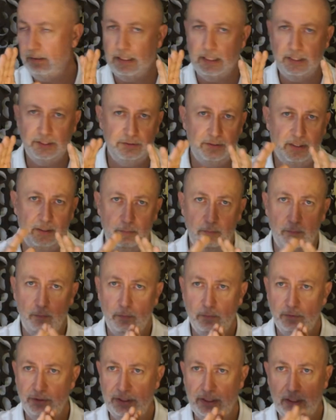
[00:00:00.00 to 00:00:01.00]
gas ram,
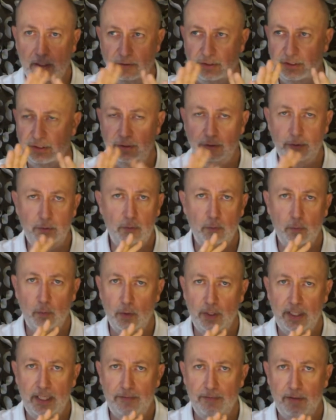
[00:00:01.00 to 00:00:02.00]
CO2,
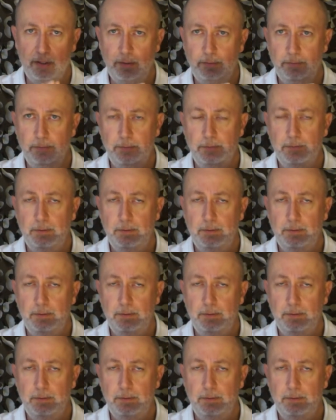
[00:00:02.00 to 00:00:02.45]
whatever,